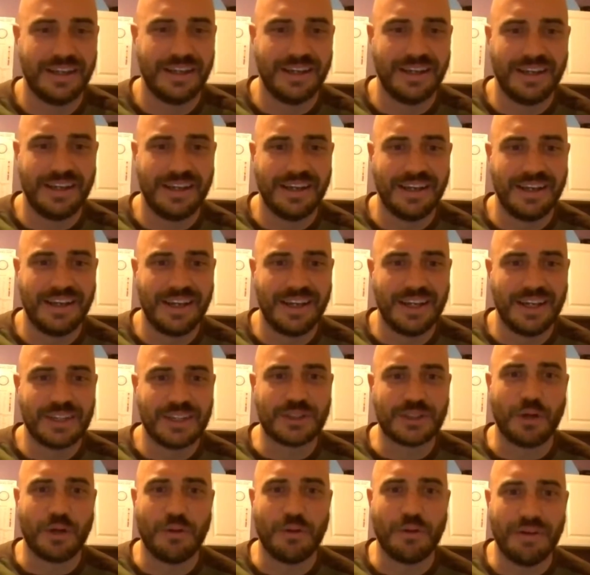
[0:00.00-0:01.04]
Yes.
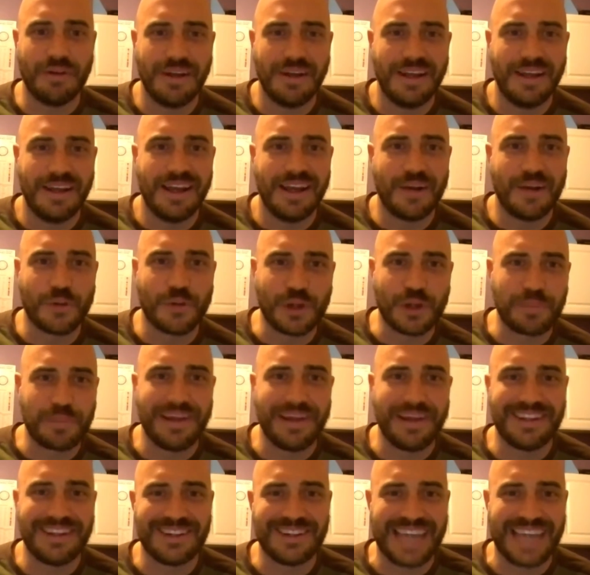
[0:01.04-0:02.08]
So we're going to play
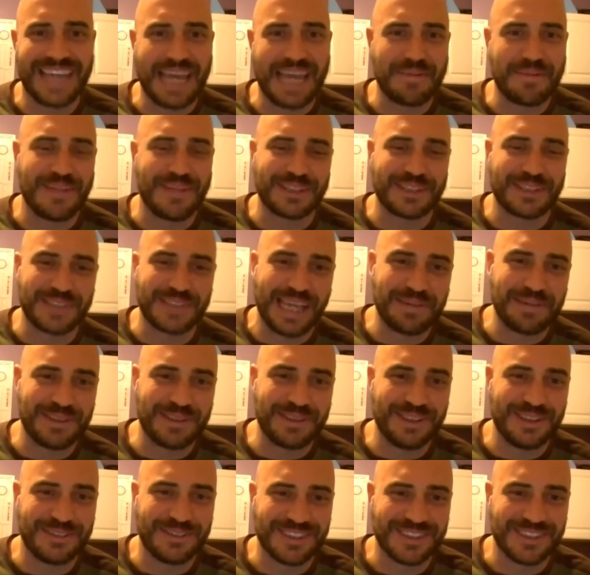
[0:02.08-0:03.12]
a little game if that's okay with
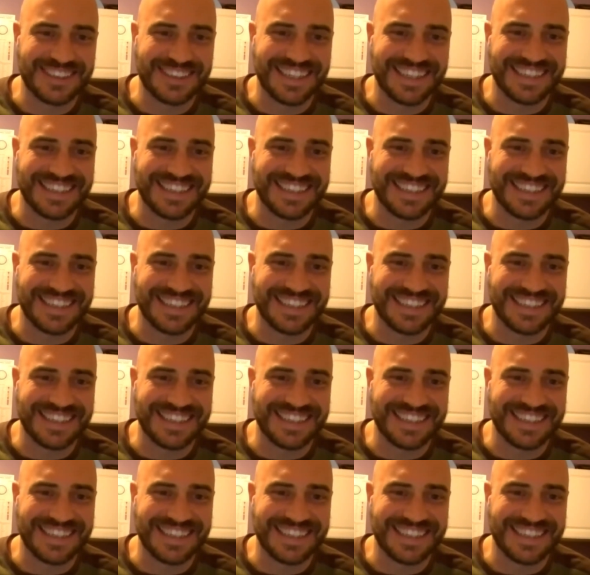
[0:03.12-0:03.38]
you for a second.